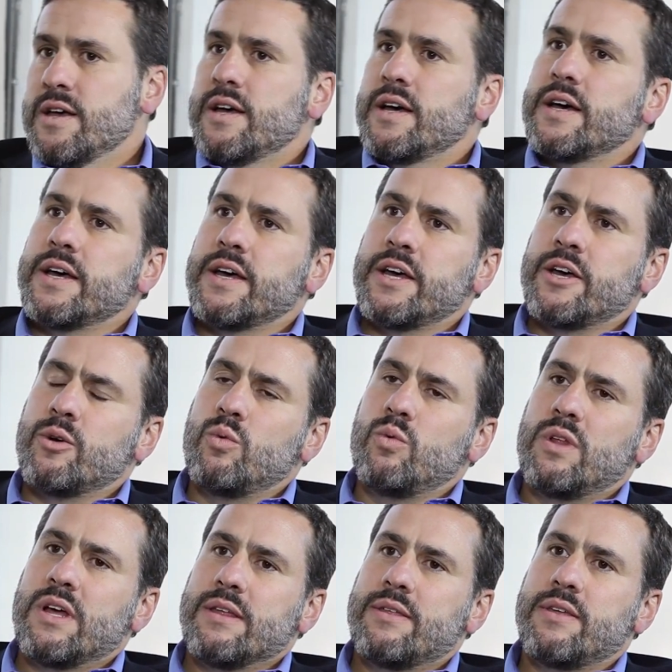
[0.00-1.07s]

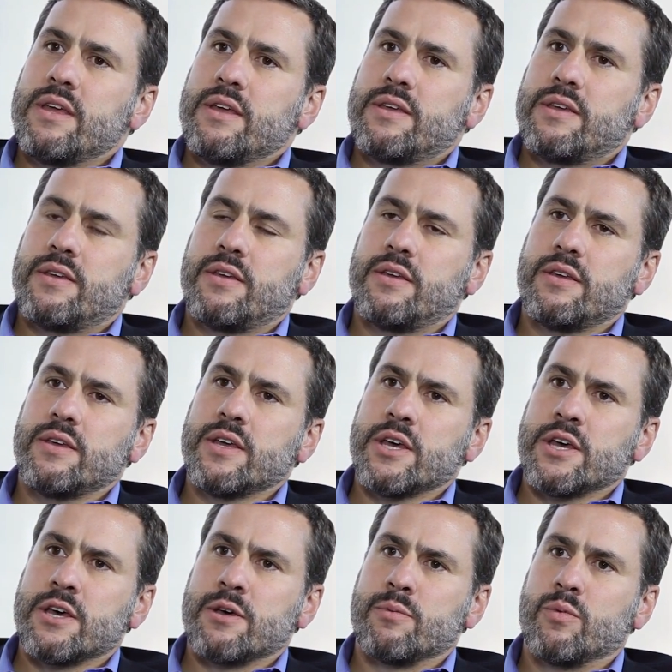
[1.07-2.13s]
Well, I think
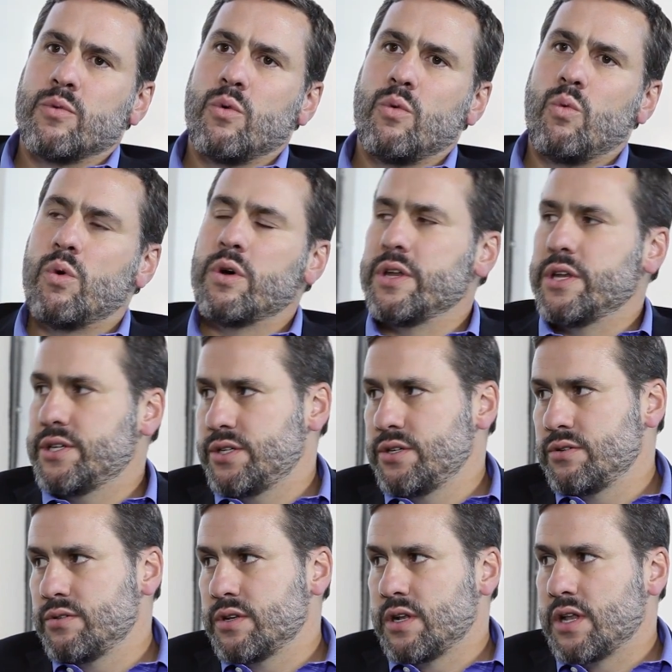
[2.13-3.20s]
one
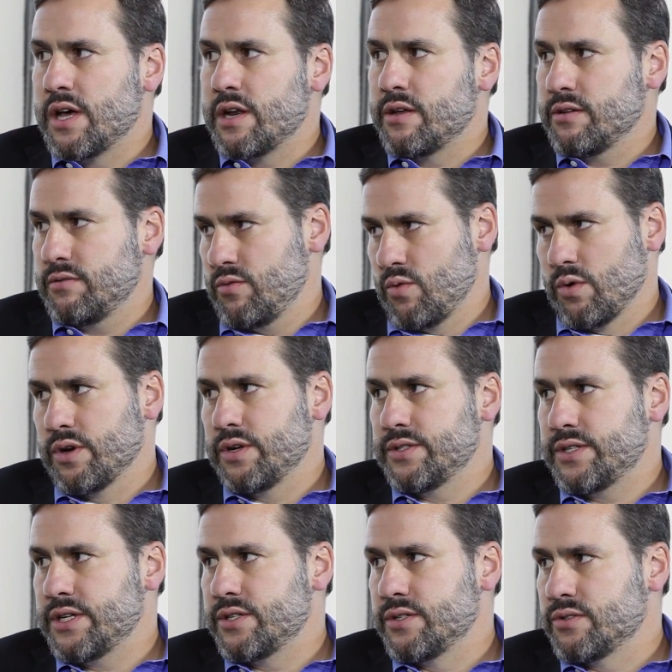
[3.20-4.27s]
issue that a lot of
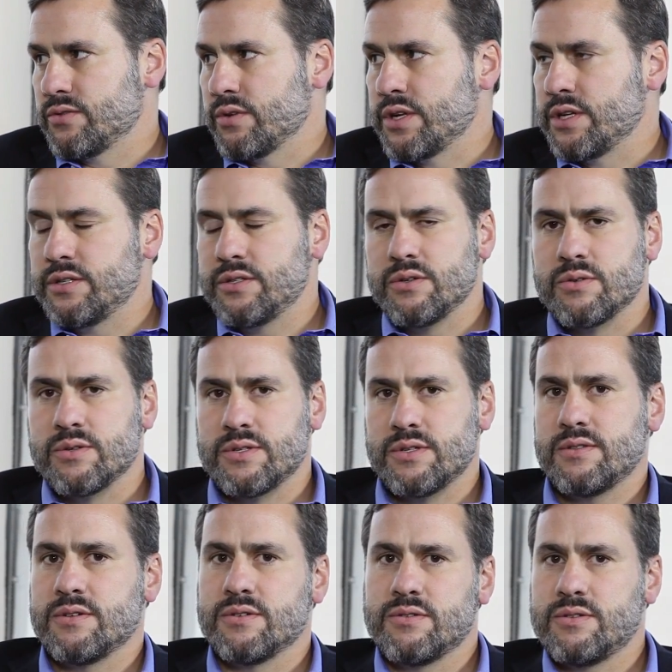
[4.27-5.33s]
organizations run into is that
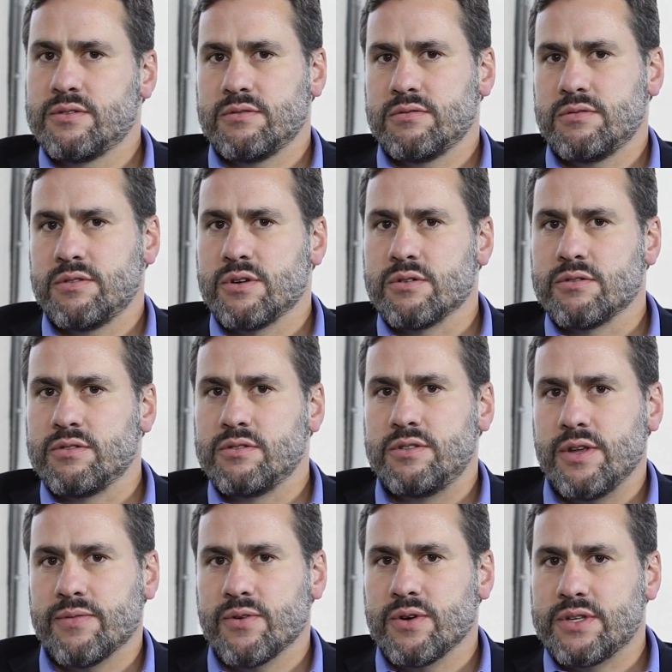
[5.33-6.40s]
there are
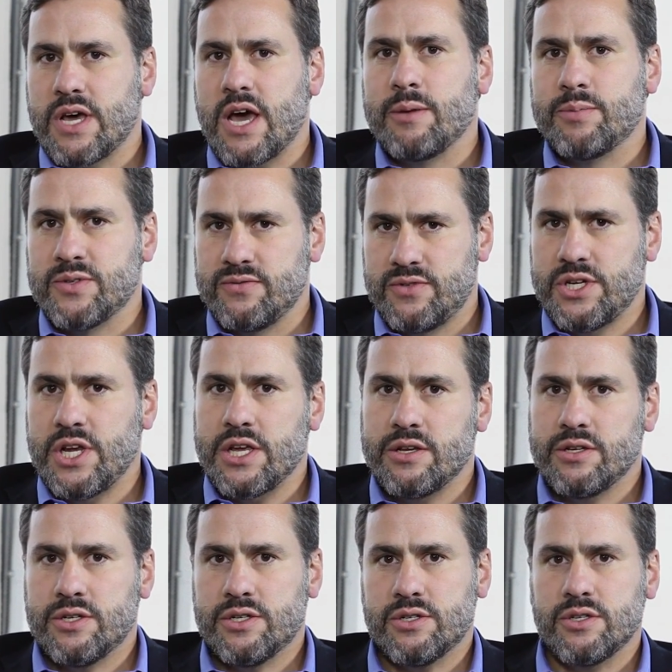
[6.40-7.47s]
different types of
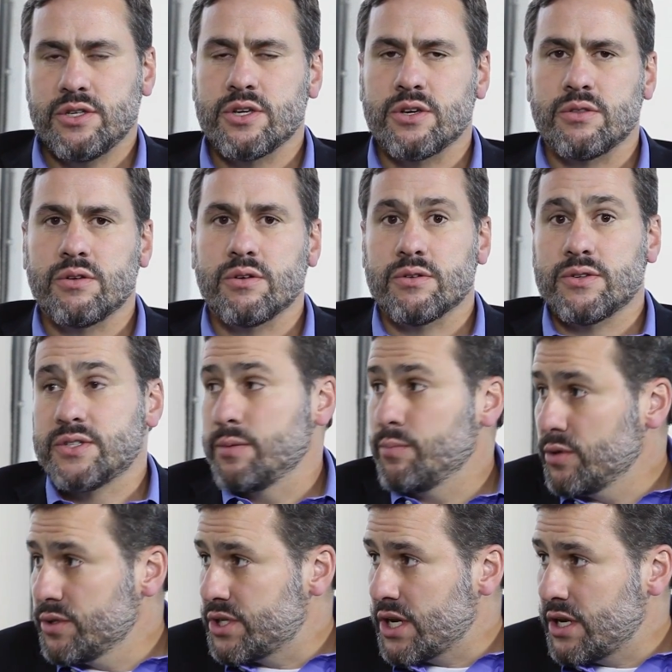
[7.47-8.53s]
change. There are
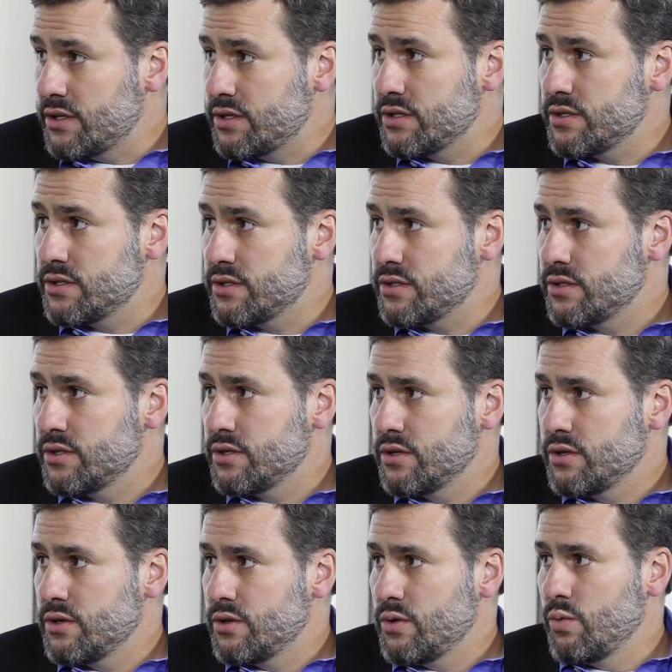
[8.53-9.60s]
simple changes
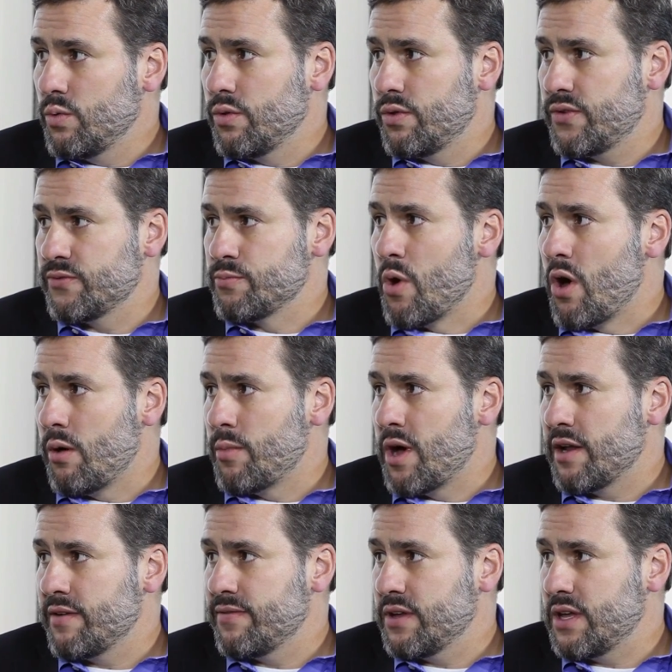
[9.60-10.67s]
with small
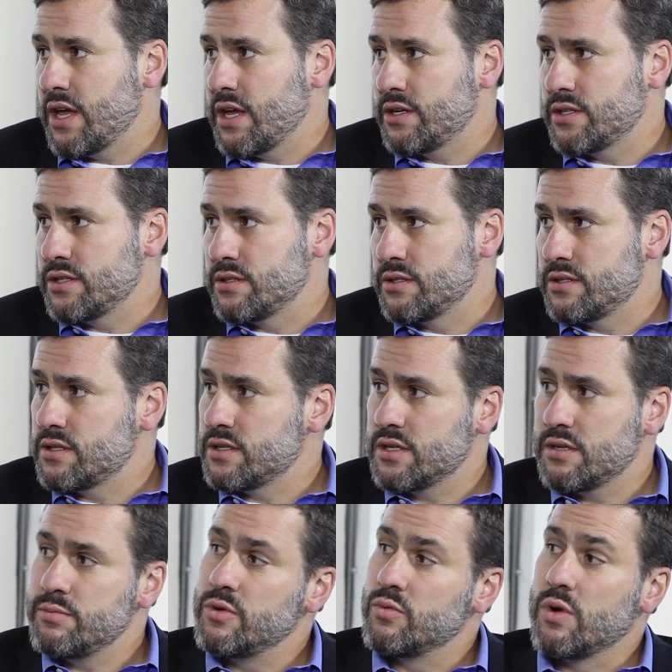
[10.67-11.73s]
modifications that
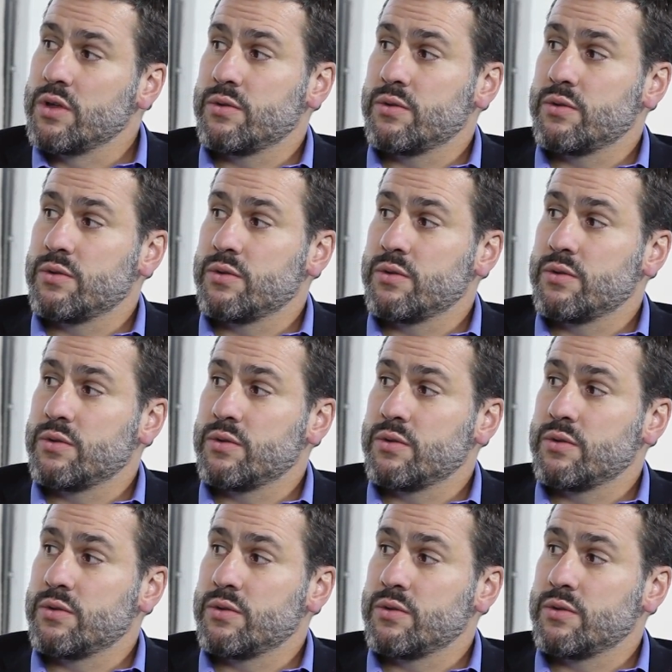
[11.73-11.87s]
could be run